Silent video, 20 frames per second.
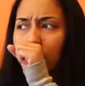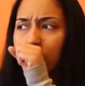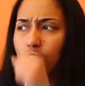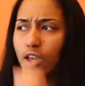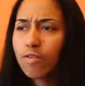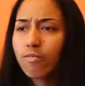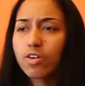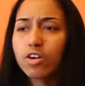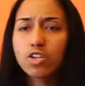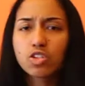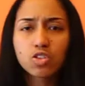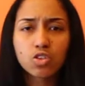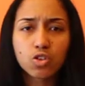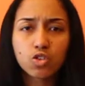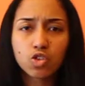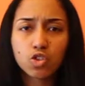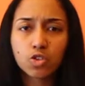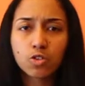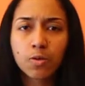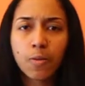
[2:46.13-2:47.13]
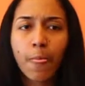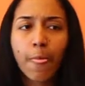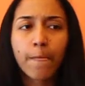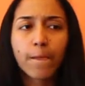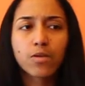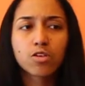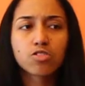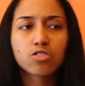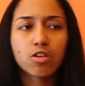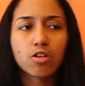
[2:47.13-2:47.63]
I'm very social,
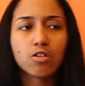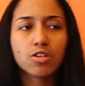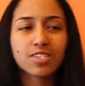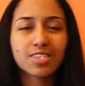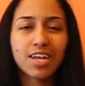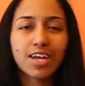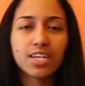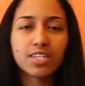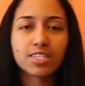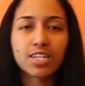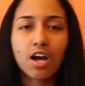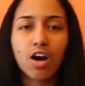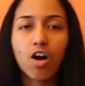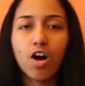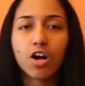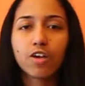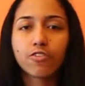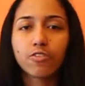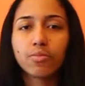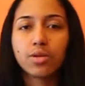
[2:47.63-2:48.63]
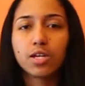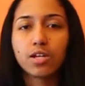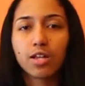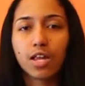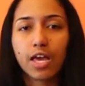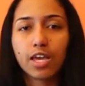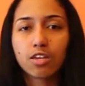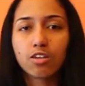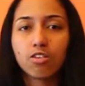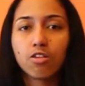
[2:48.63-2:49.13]
so it's not hard for me to
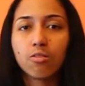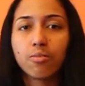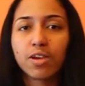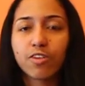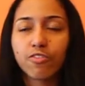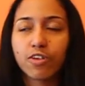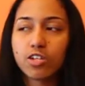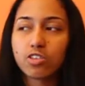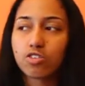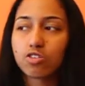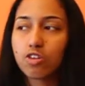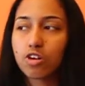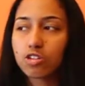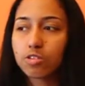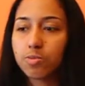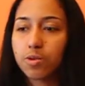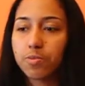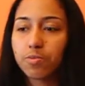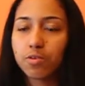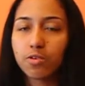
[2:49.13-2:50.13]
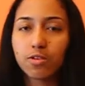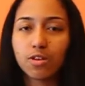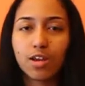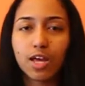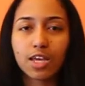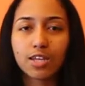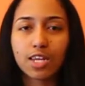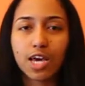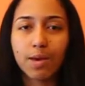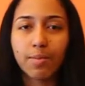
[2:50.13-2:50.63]
like, you know, make friends or talk to people and
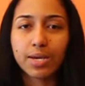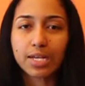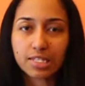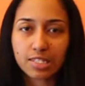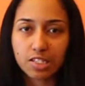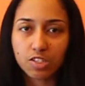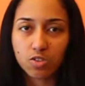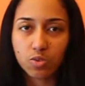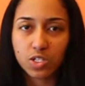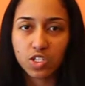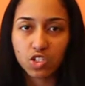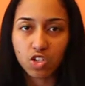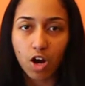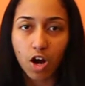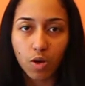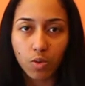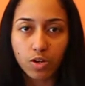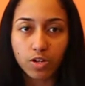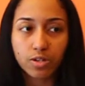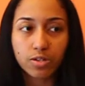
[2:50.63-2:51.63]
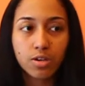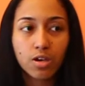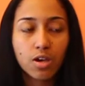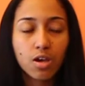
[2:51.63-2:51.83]
like not make the situation awkward.